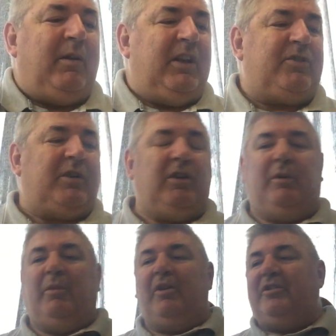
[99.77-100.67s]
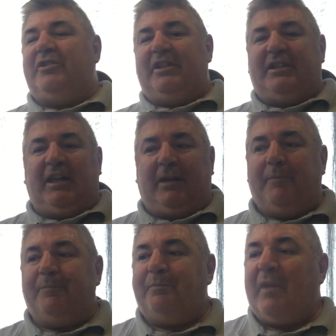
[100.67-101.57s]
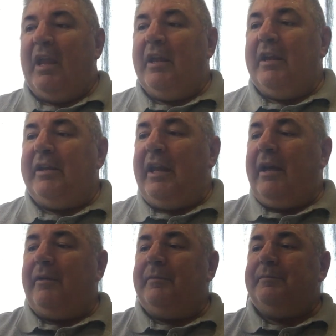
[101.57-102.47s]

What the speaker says: electrical emergency tin. Now,